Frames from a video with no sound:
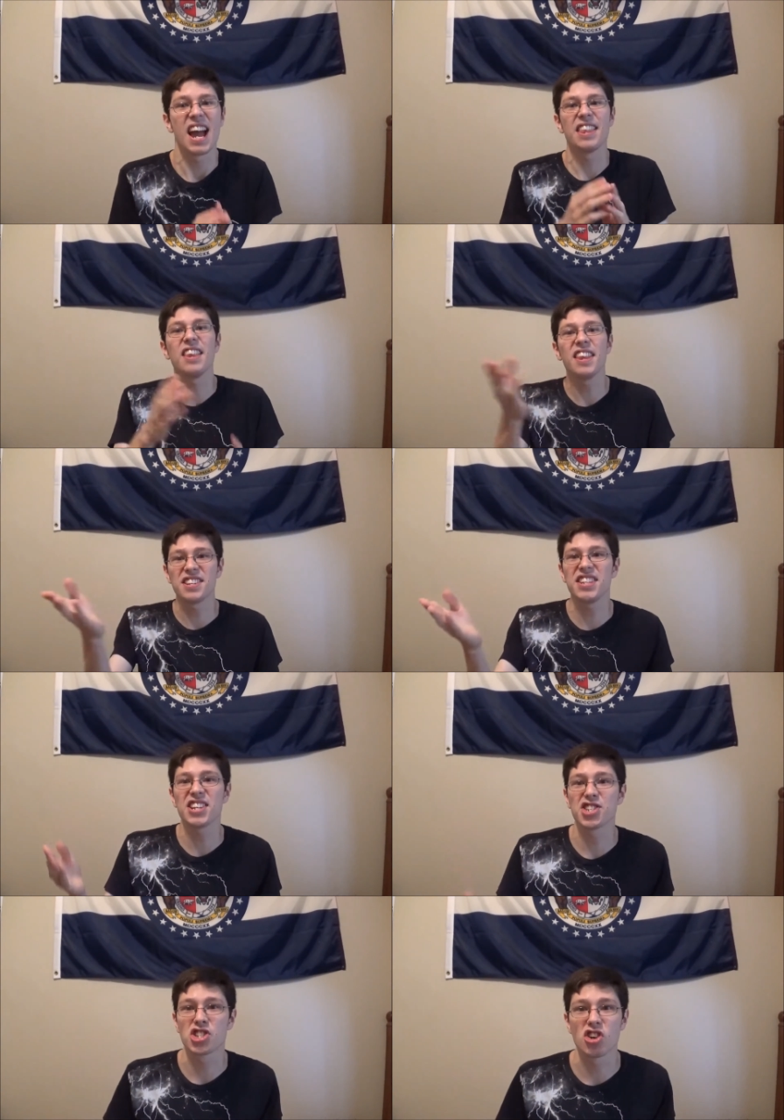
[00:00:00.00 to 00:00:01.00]
And then they see a
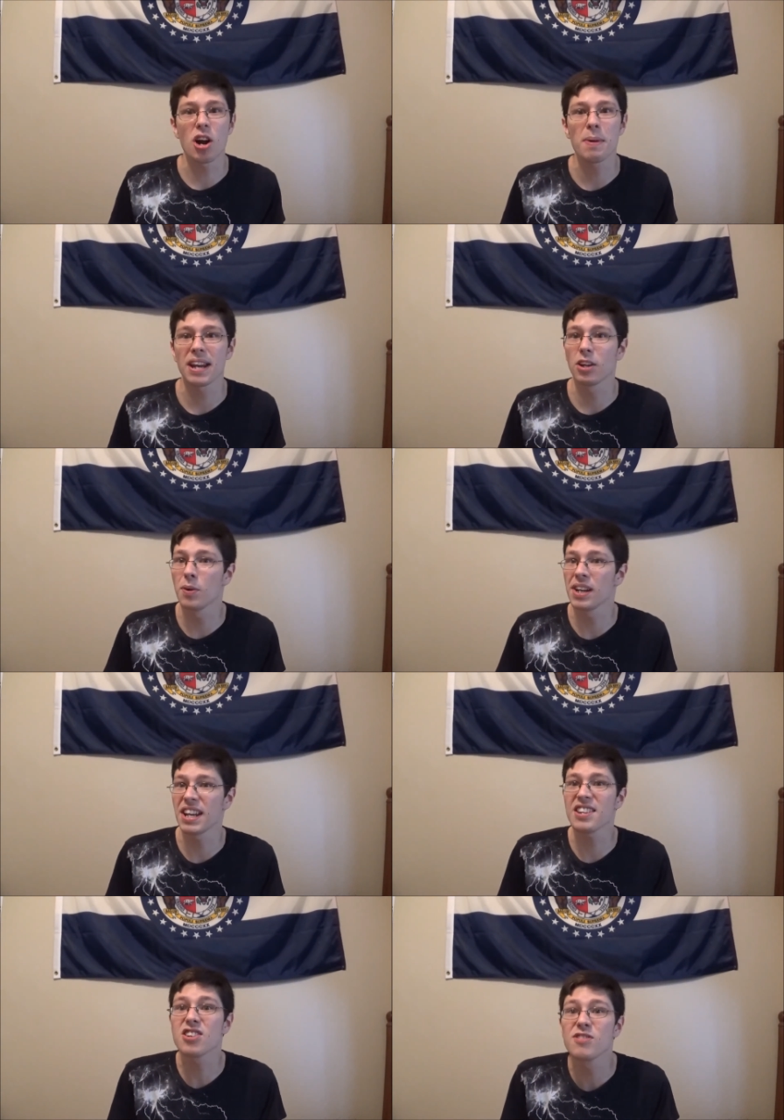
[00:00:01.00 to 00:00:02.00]
straw man going
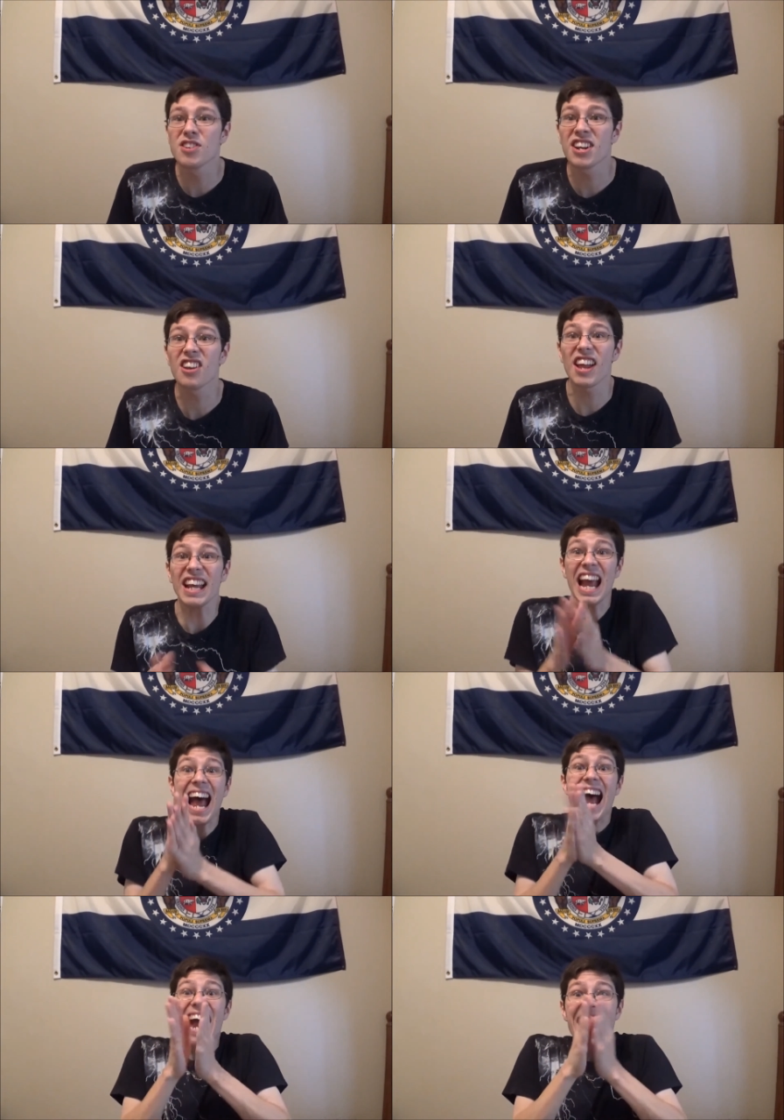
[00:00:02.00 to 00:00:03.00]
against those views and they're like,
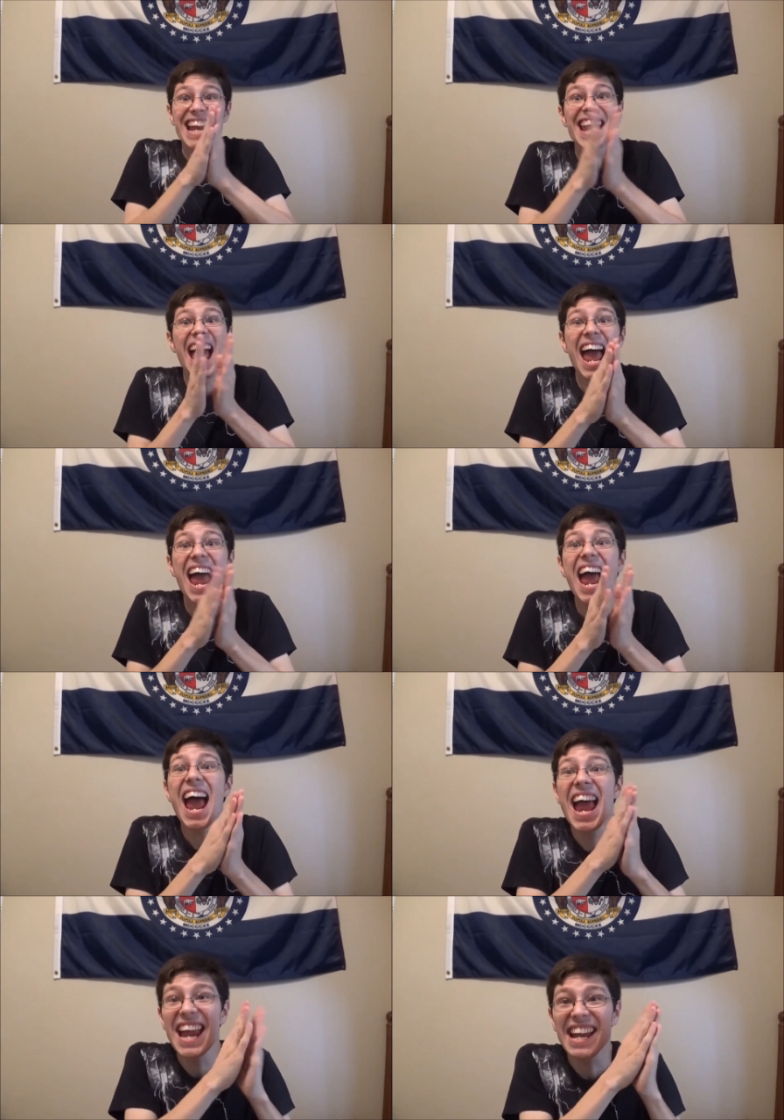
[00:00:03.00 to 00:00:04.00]

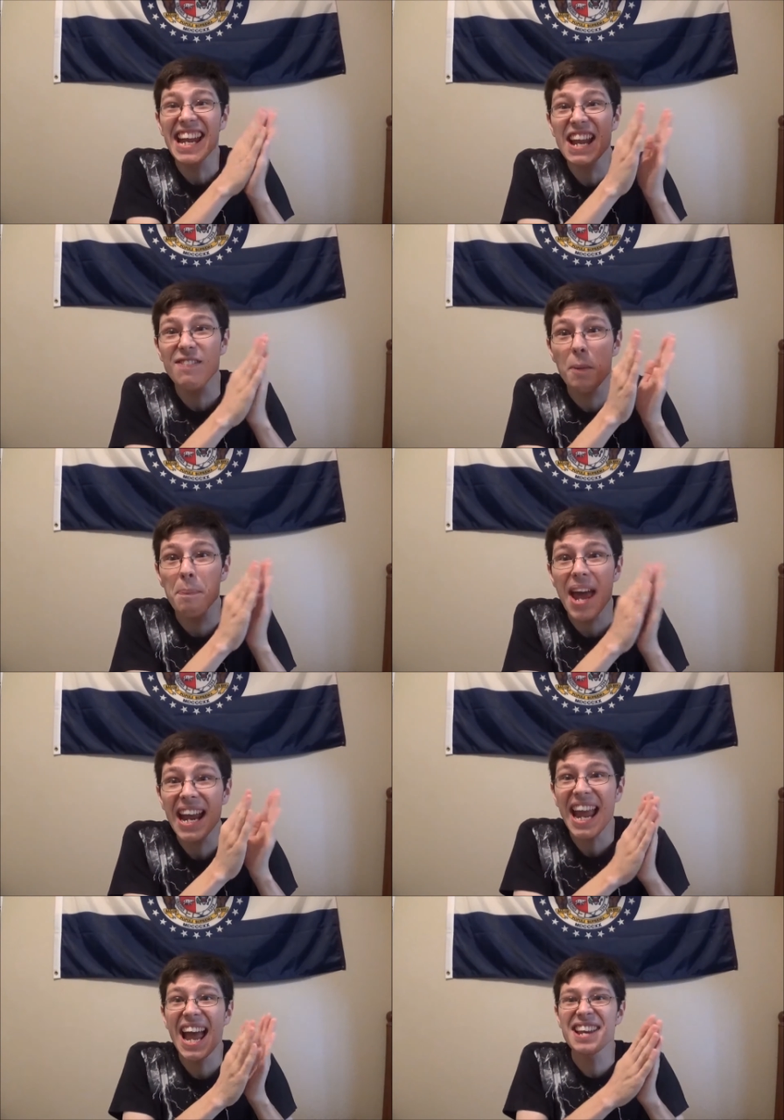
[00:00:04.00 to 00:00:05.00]
yay, an evil
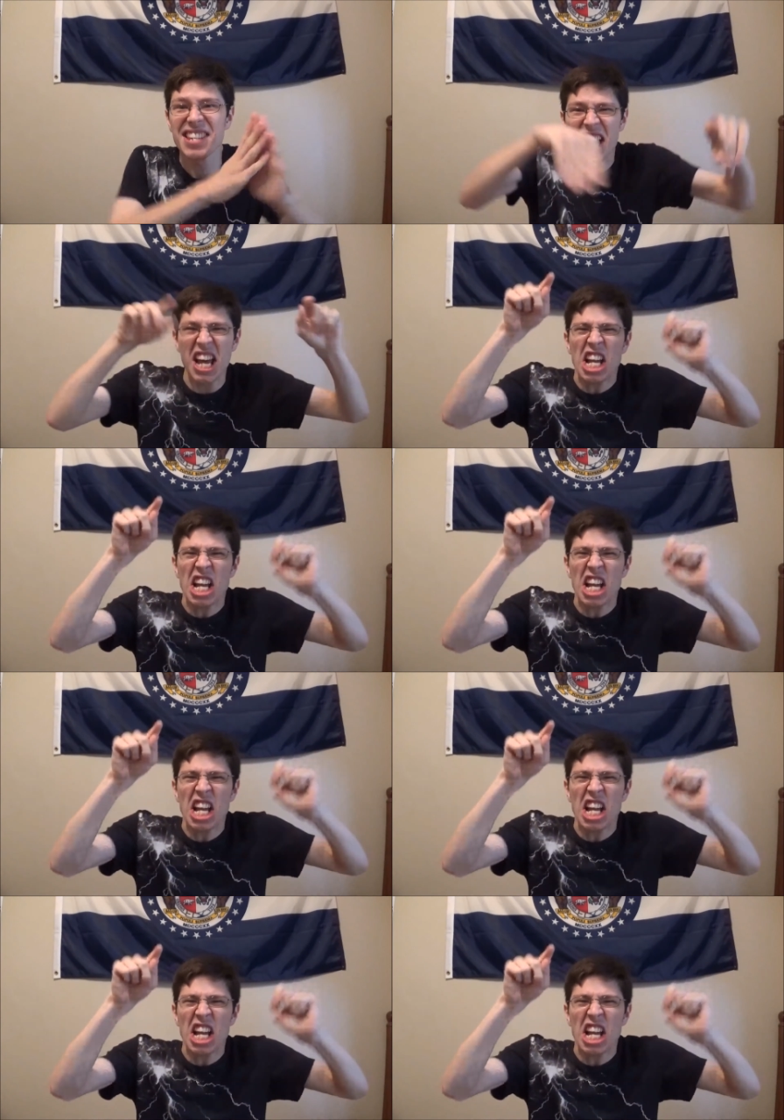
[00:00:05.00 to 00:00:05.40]
bigot!